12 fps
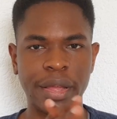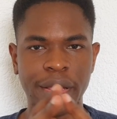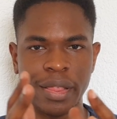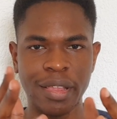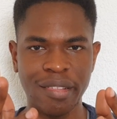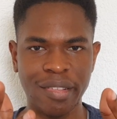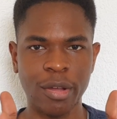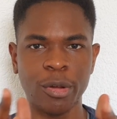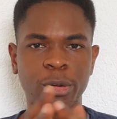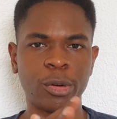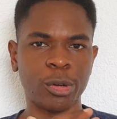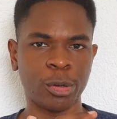The
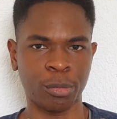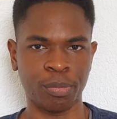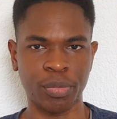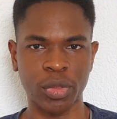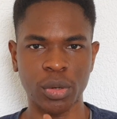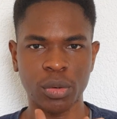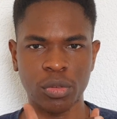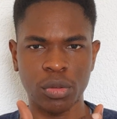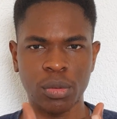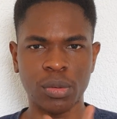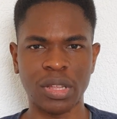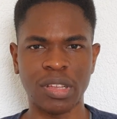second law,
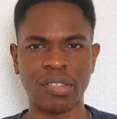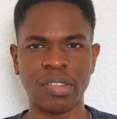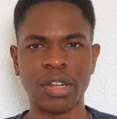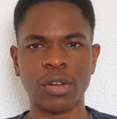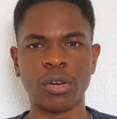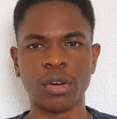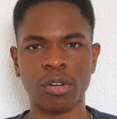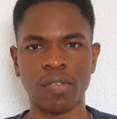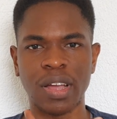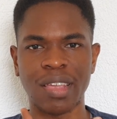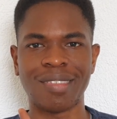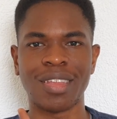also known as the law
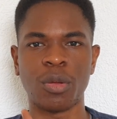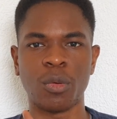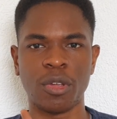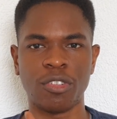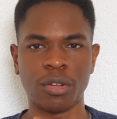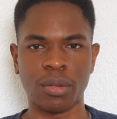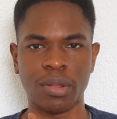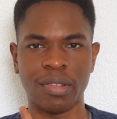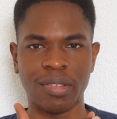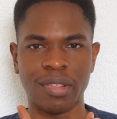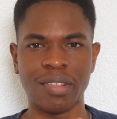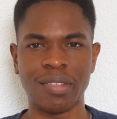of acceleration,
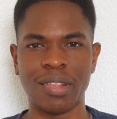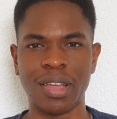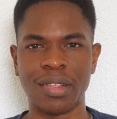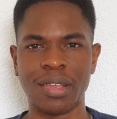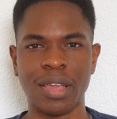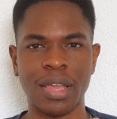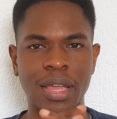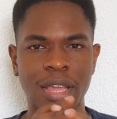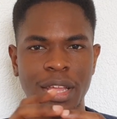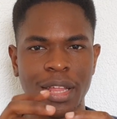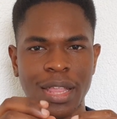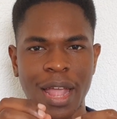states that
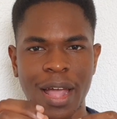the